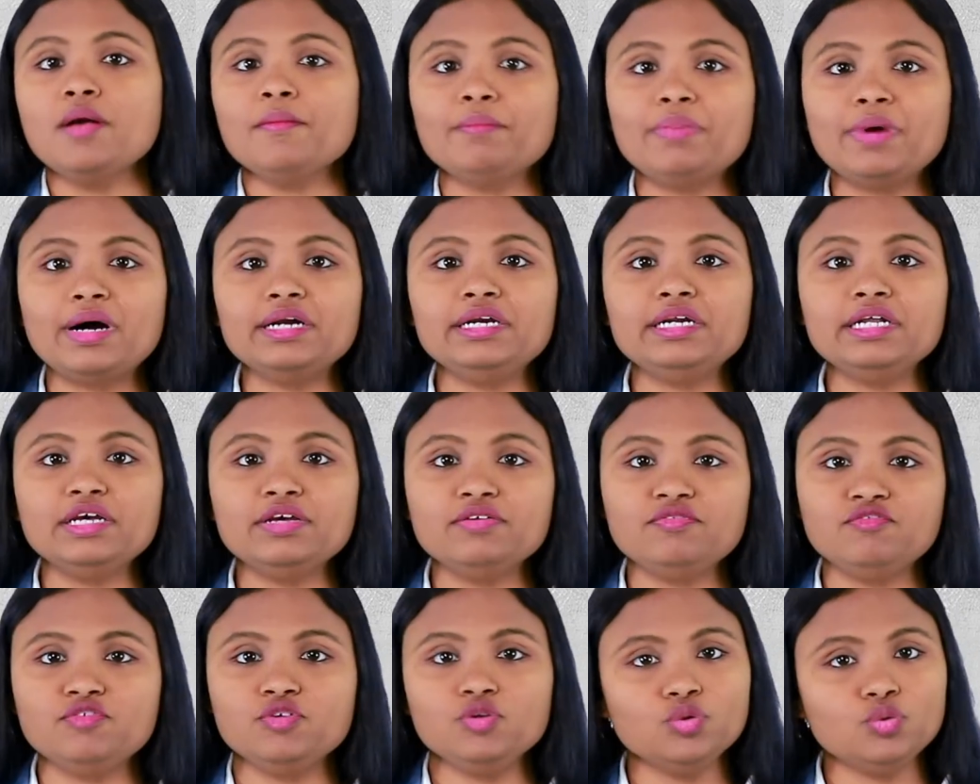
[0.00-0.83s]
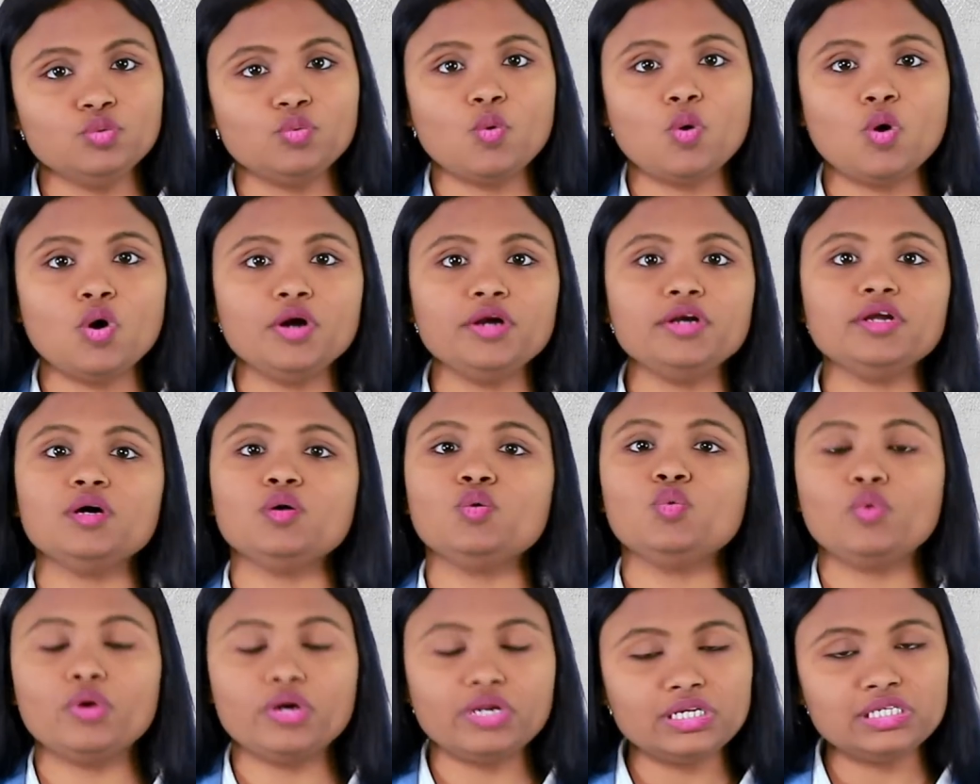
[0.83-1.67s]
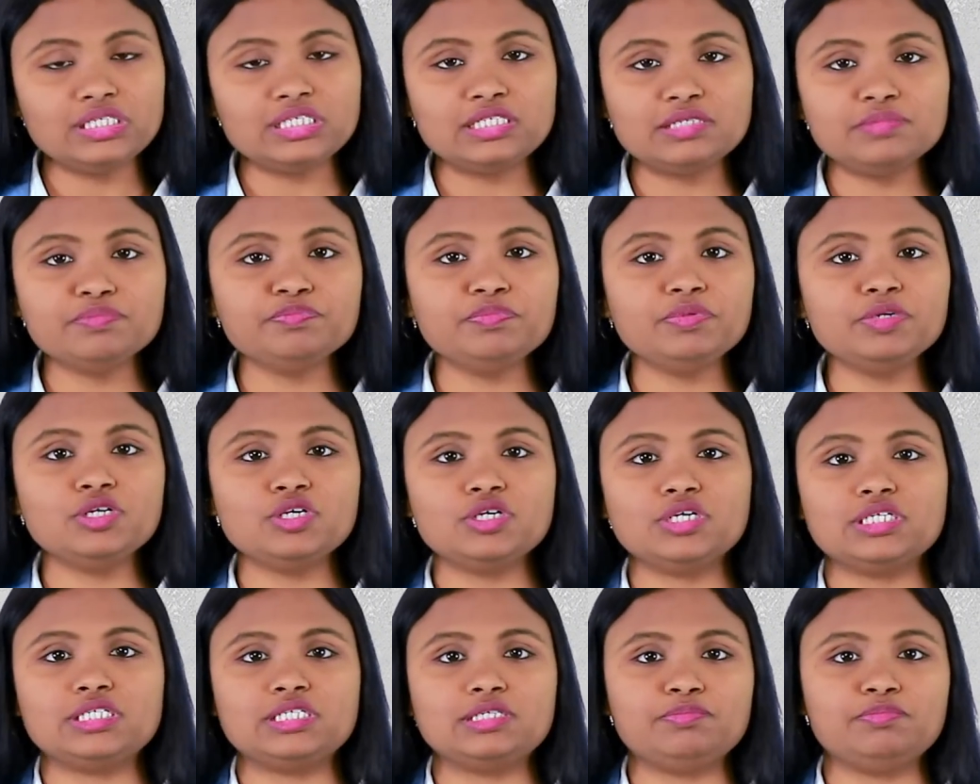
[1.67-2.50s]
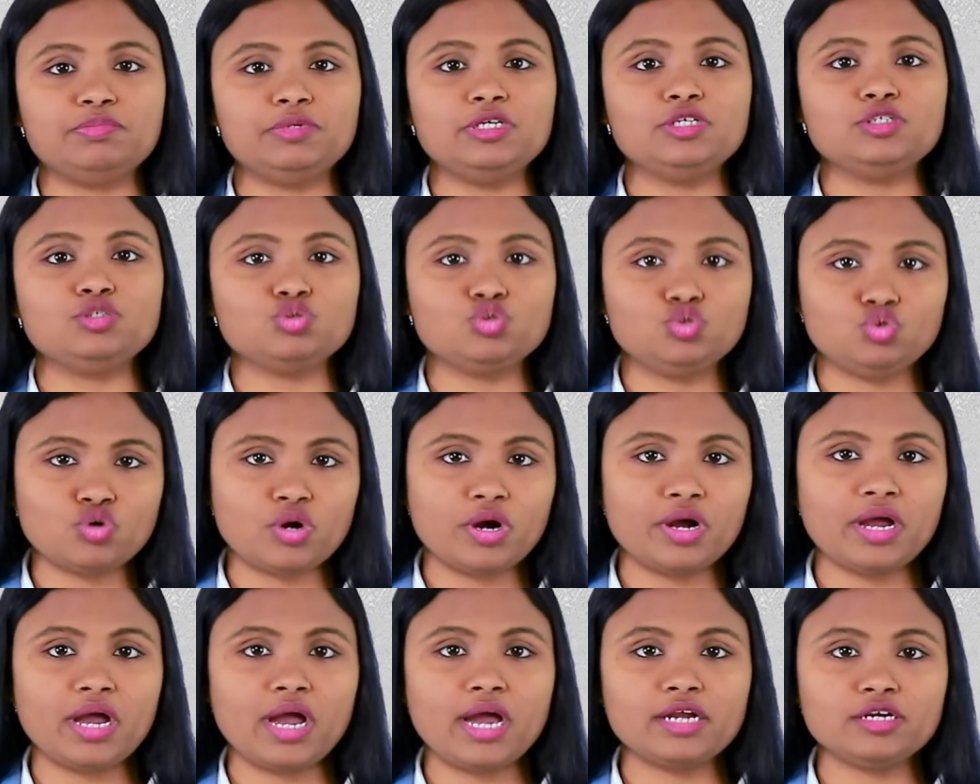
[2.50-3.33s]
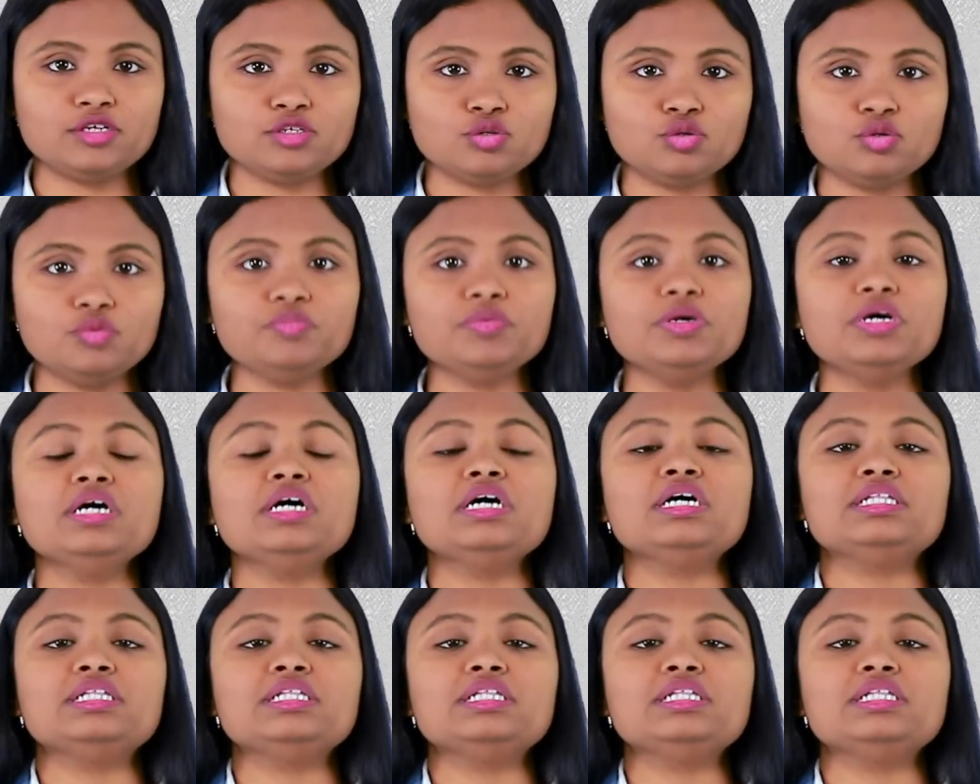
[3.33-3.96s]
But if you want a very simple recipe to try at home,